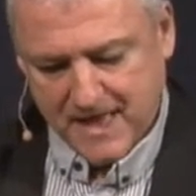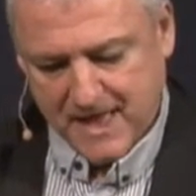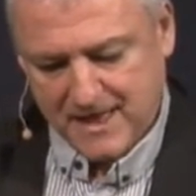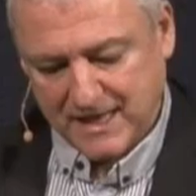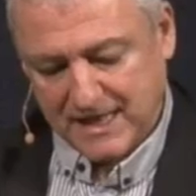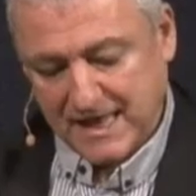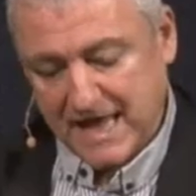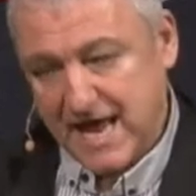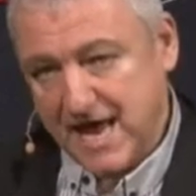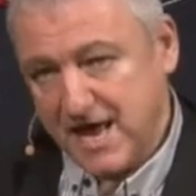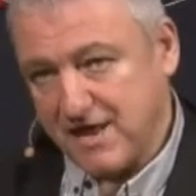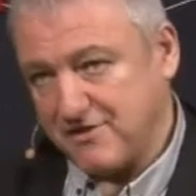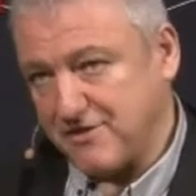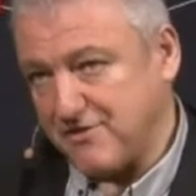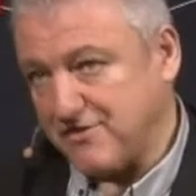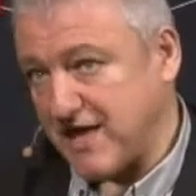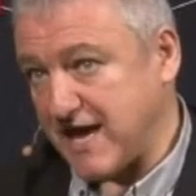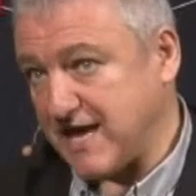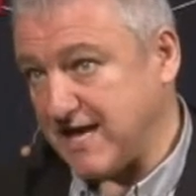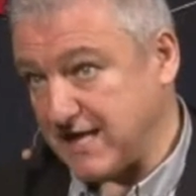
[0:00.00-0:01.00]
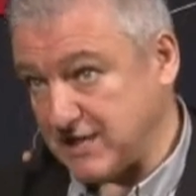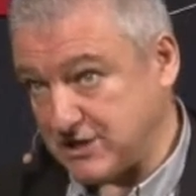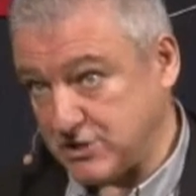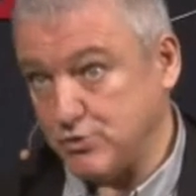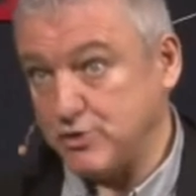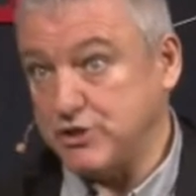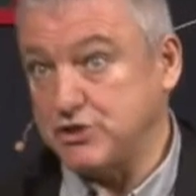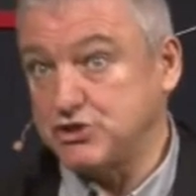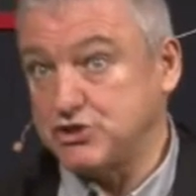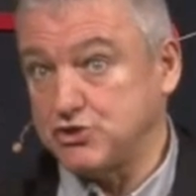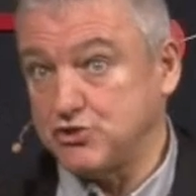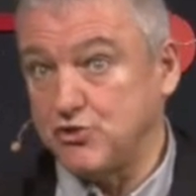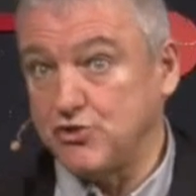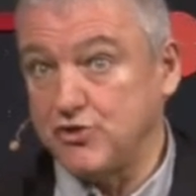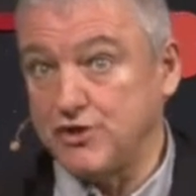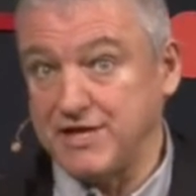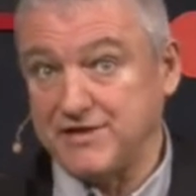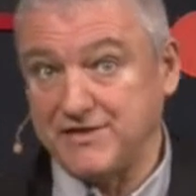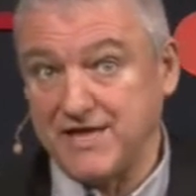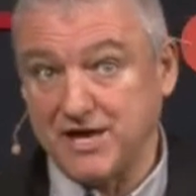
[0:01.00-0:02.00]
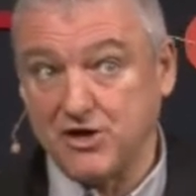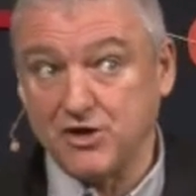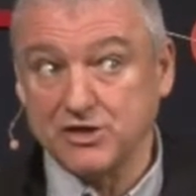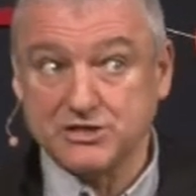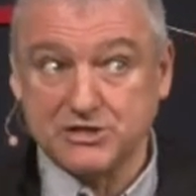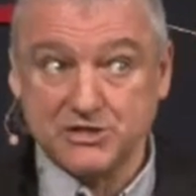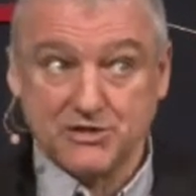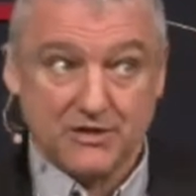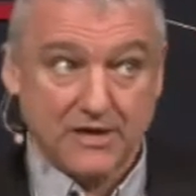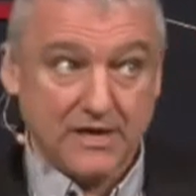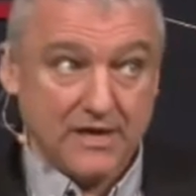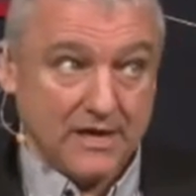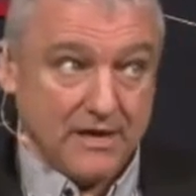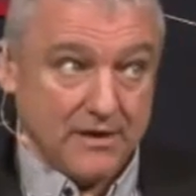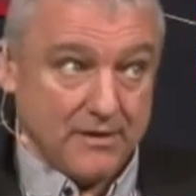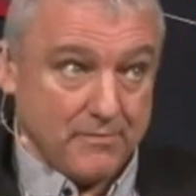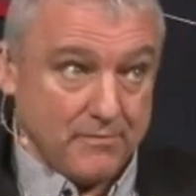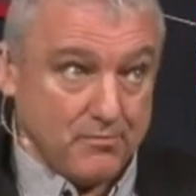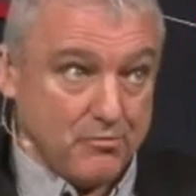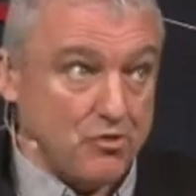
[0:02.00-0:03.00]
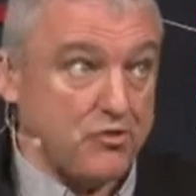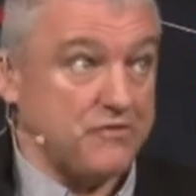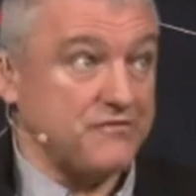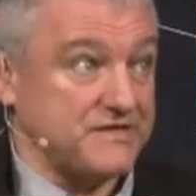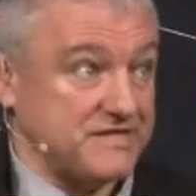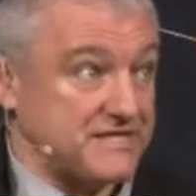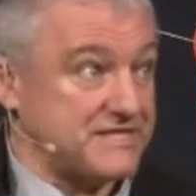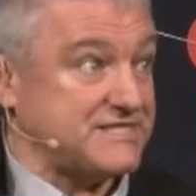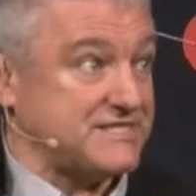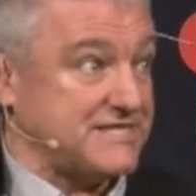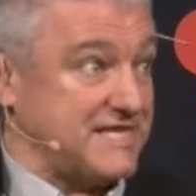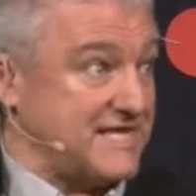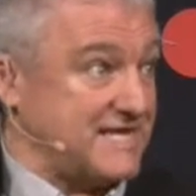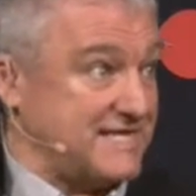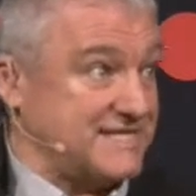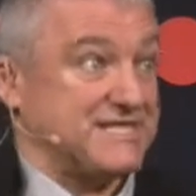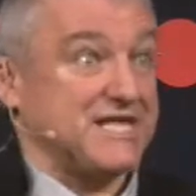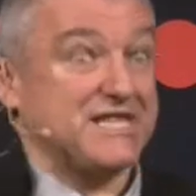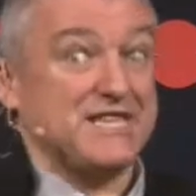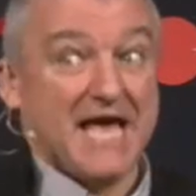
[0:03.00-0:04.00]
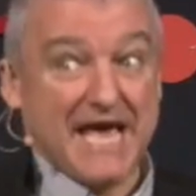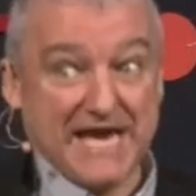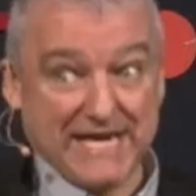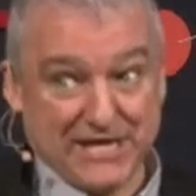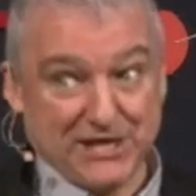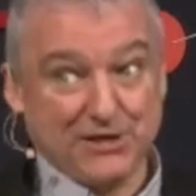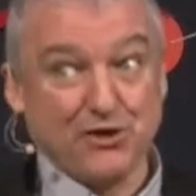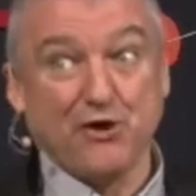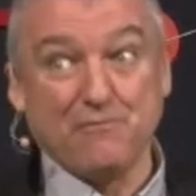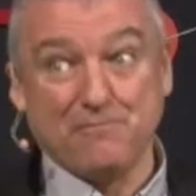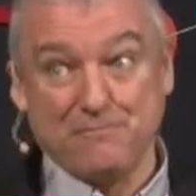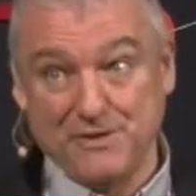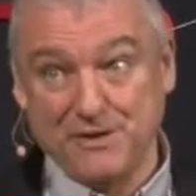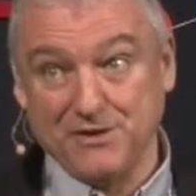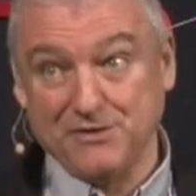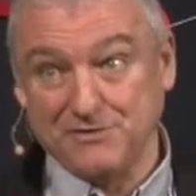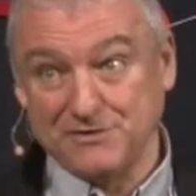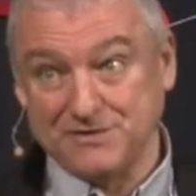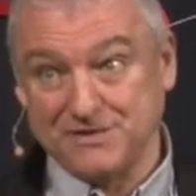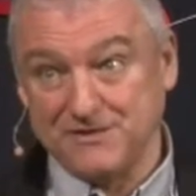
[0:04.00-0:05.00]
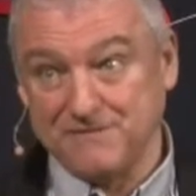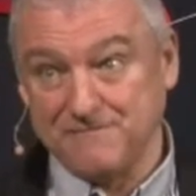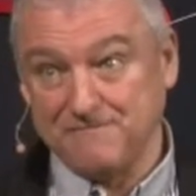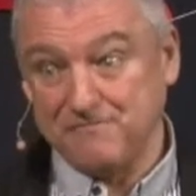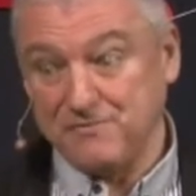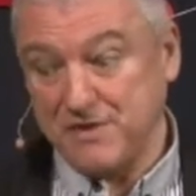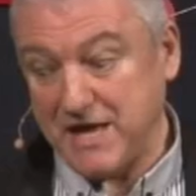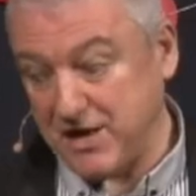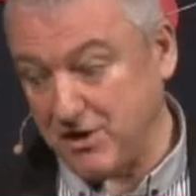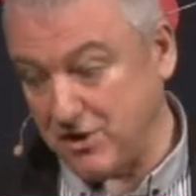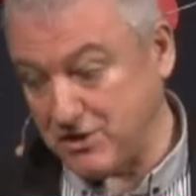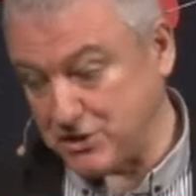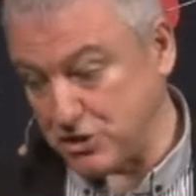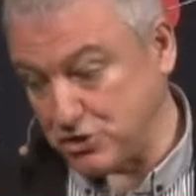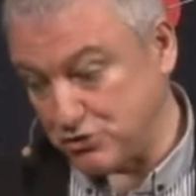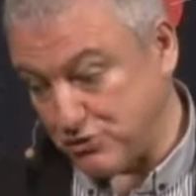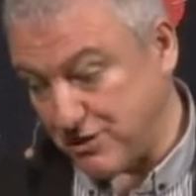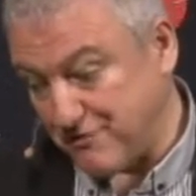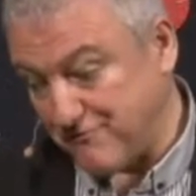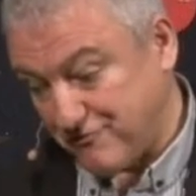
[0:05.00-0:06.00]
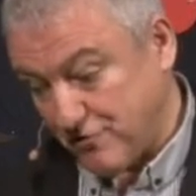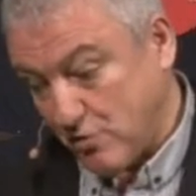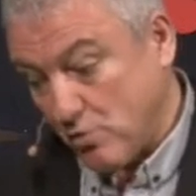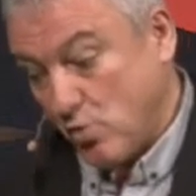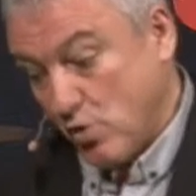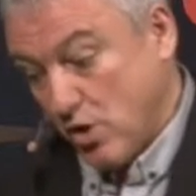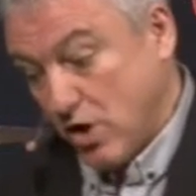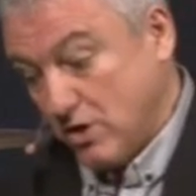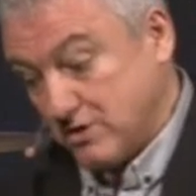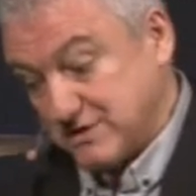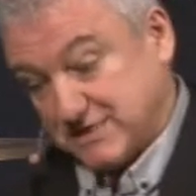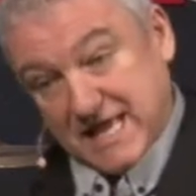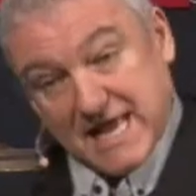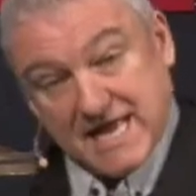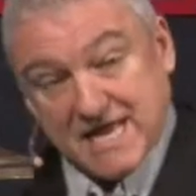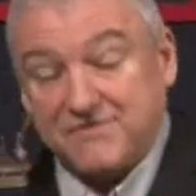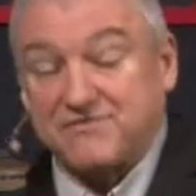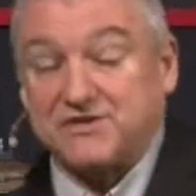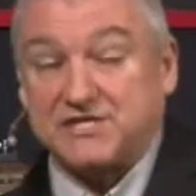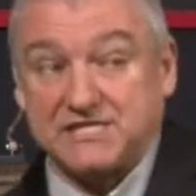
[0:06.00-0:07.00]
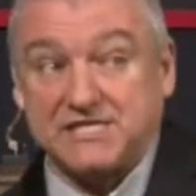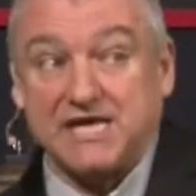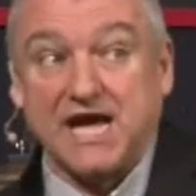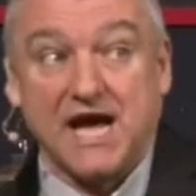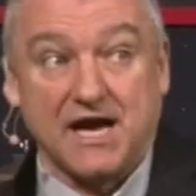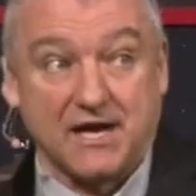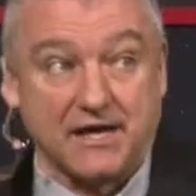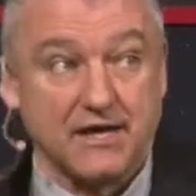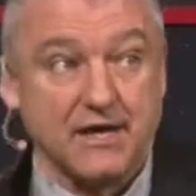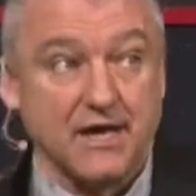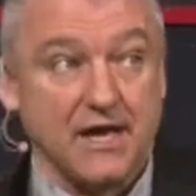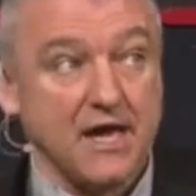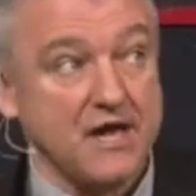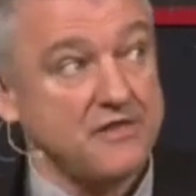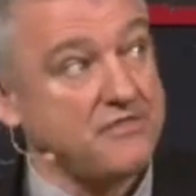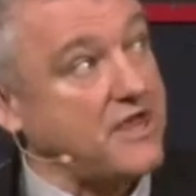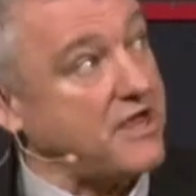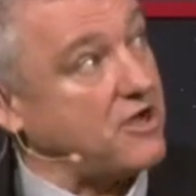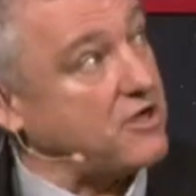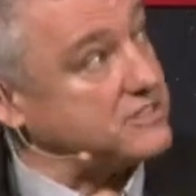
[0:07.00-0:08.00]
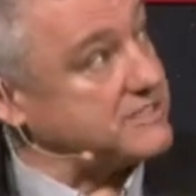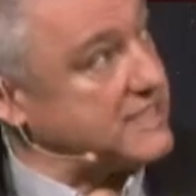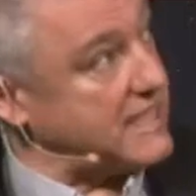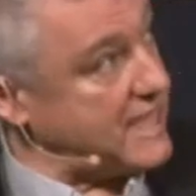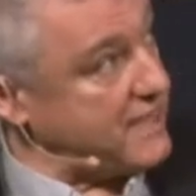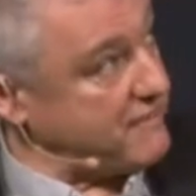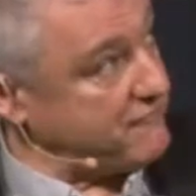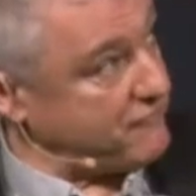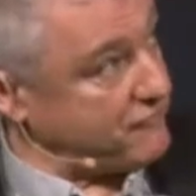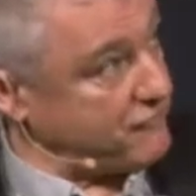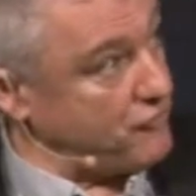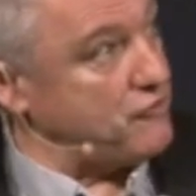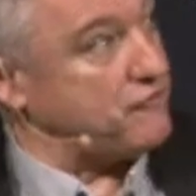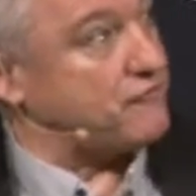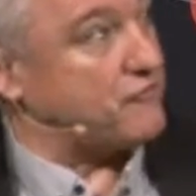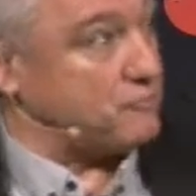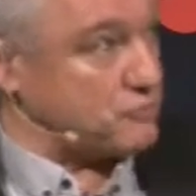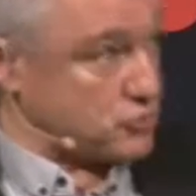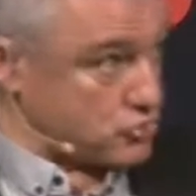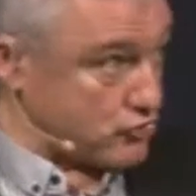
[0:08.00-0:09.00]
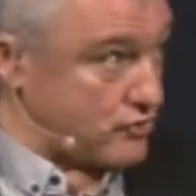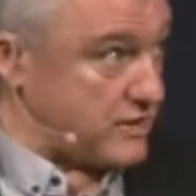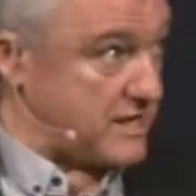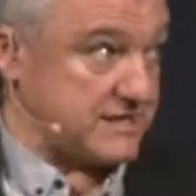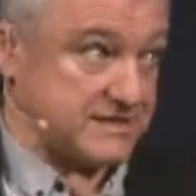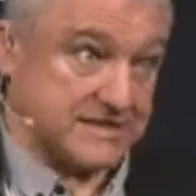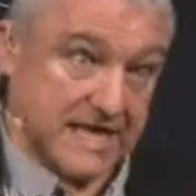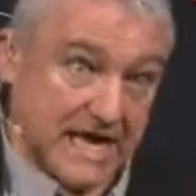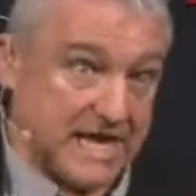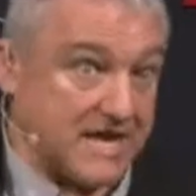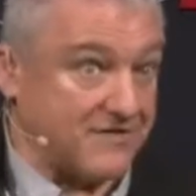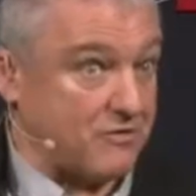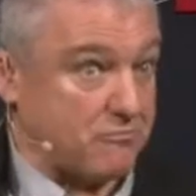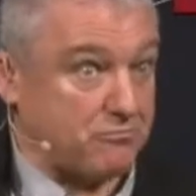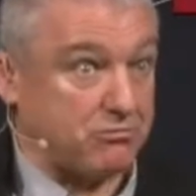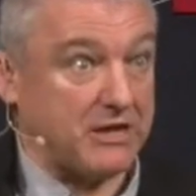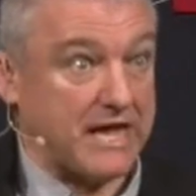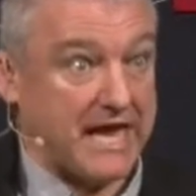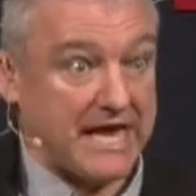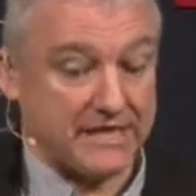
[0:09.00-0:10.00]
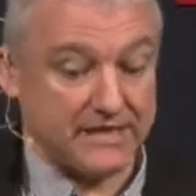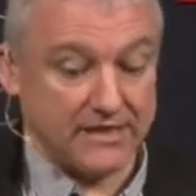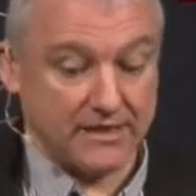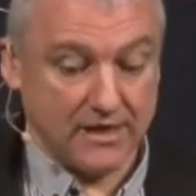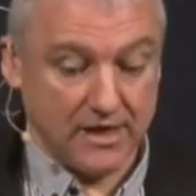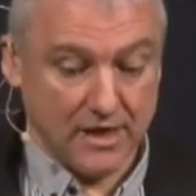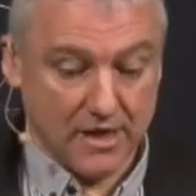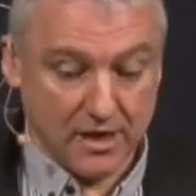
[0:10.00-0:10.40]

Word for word: and a land that they get to enjoy, and they got to move into cities that they did not build. They got to drink from wells they never dug. They got to eat fruit from trees they never planted.